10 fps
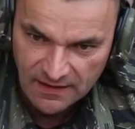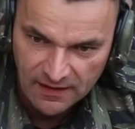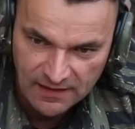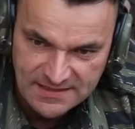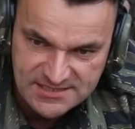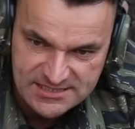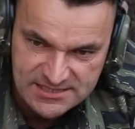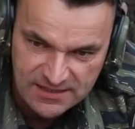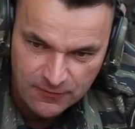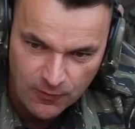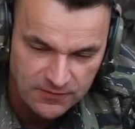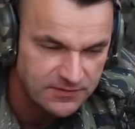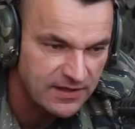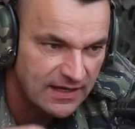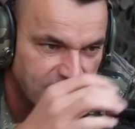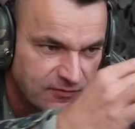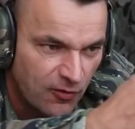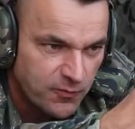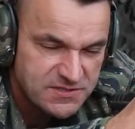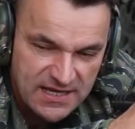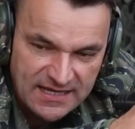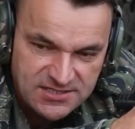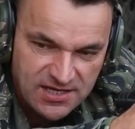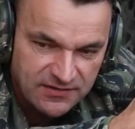Uh, let's see what the dope says,